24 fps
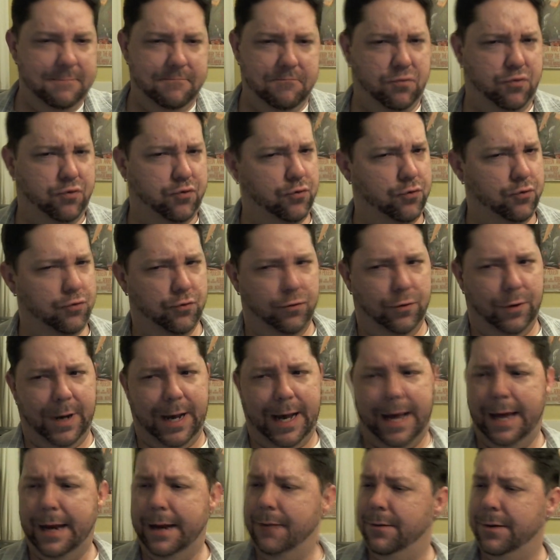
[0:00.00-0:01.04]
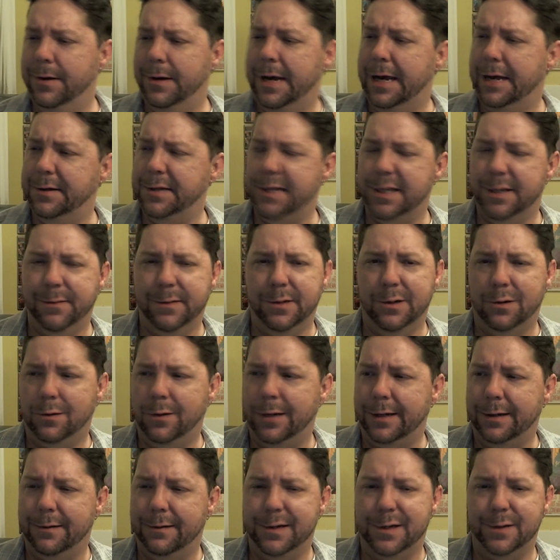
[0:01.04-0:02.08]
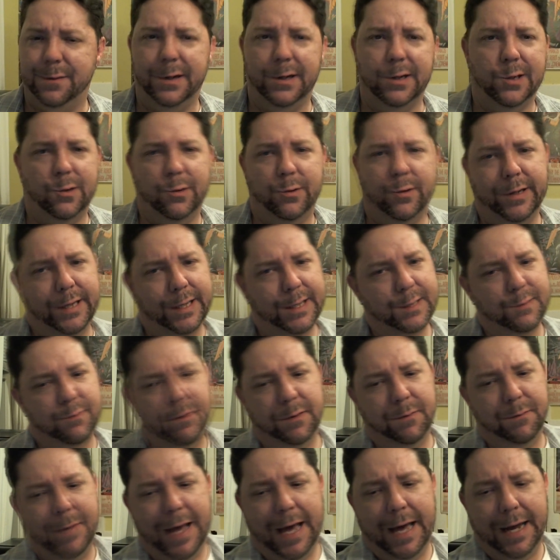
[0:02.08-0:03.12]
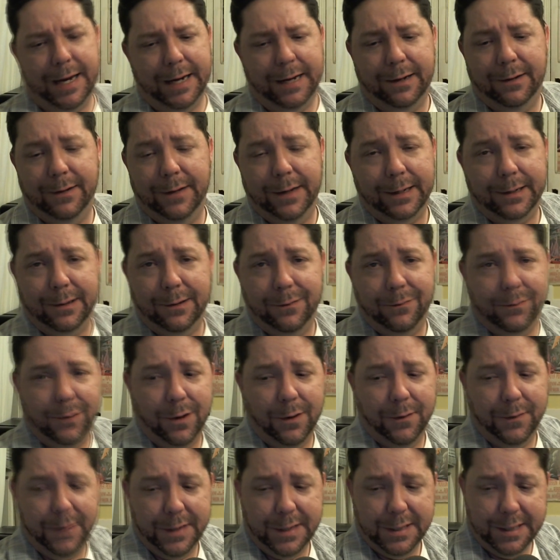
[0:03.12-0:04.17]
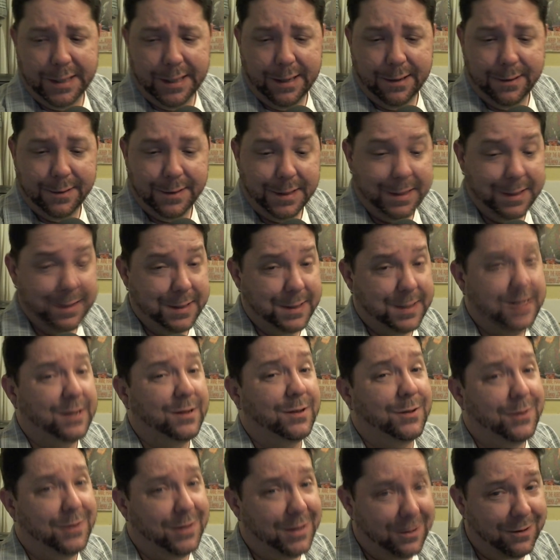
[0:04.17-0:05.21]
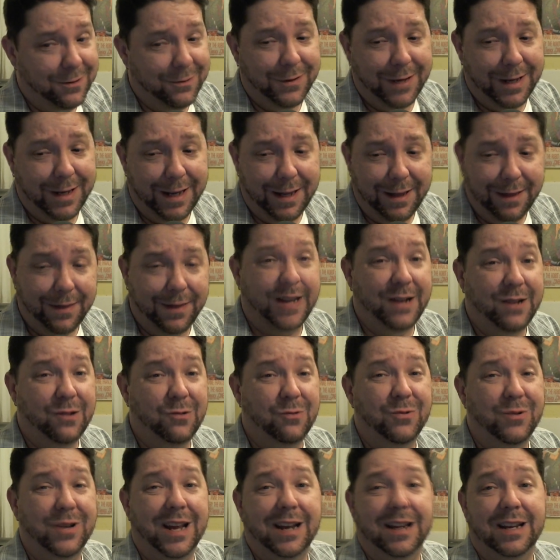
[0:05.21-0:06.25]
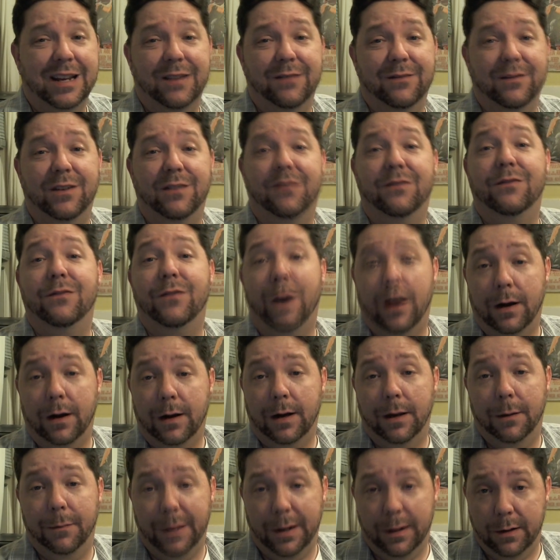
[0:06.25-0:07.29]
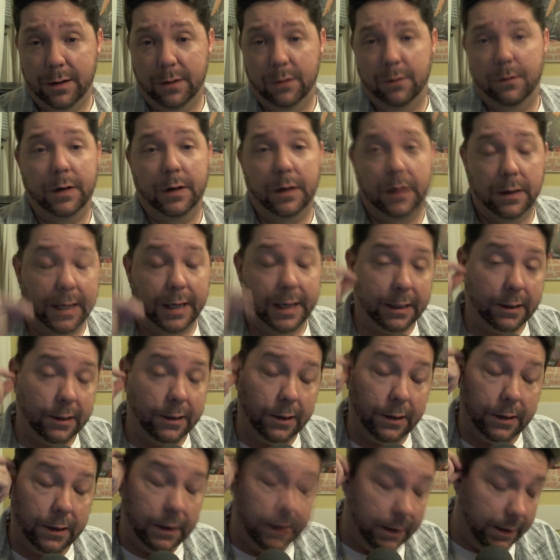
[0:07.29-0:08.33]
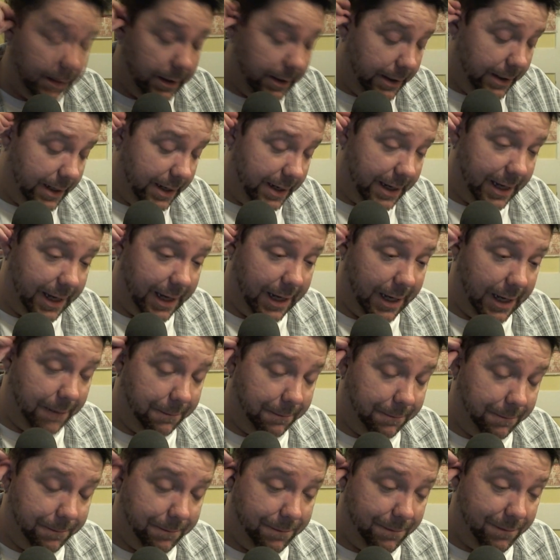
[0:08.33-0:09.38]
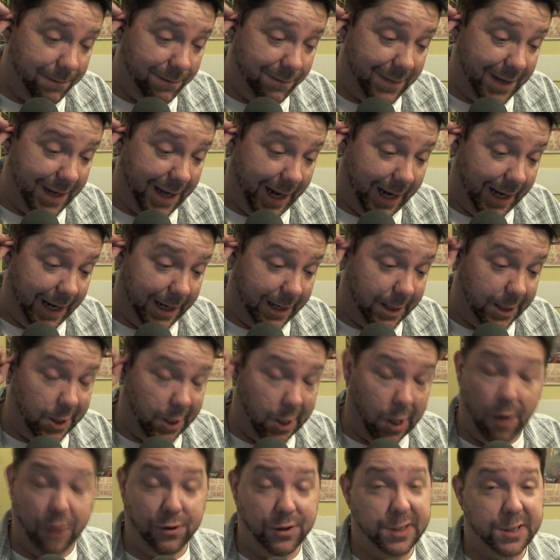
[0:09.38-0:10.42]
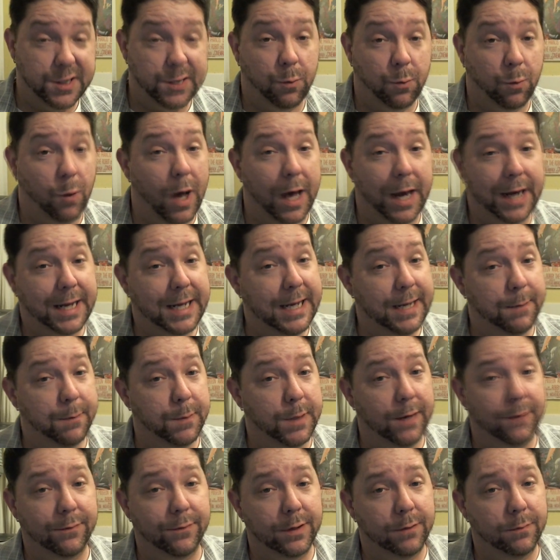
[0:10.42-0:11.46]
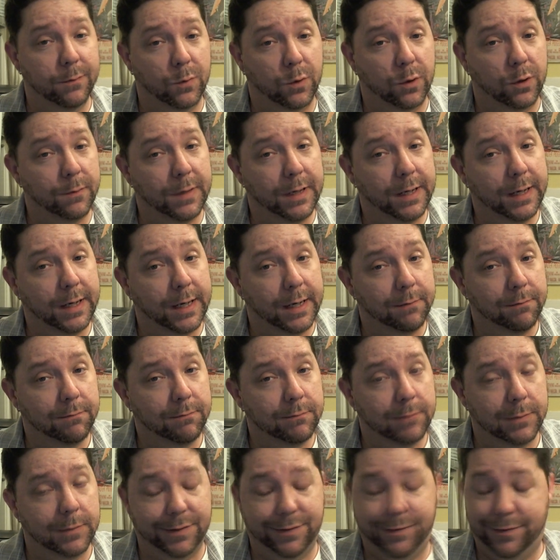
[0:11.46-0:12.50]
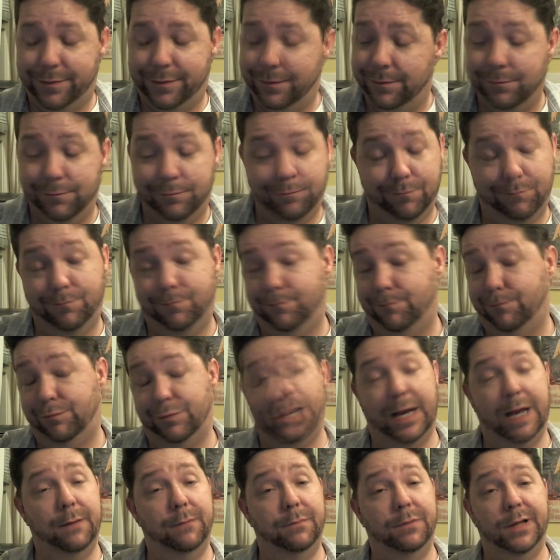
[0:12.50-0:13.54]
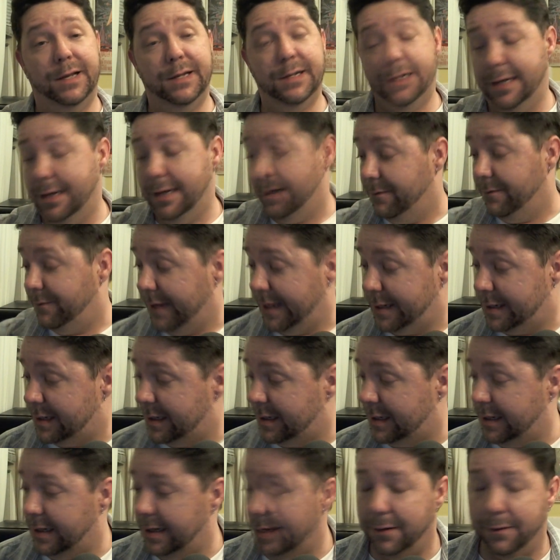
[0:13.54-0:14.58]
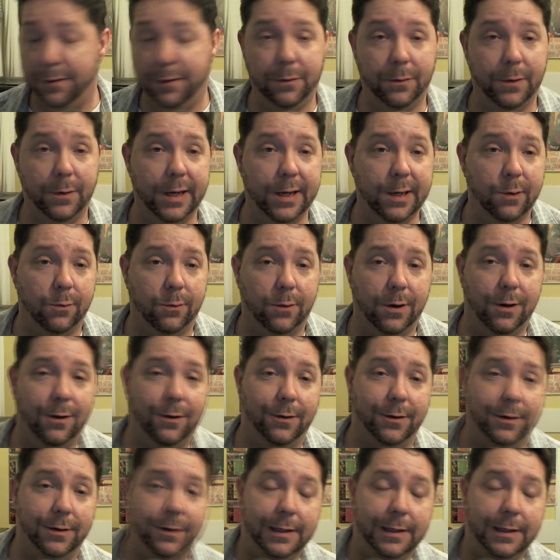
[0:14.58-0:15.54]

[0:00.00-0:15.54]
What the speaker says: I don't know how some of you collectors have been doing this with Matty Collector for all these years, because clearly they do not give a fuck about you, the collector. And y'all just want to keep giving them more money. God bless you if that's, the way you roll.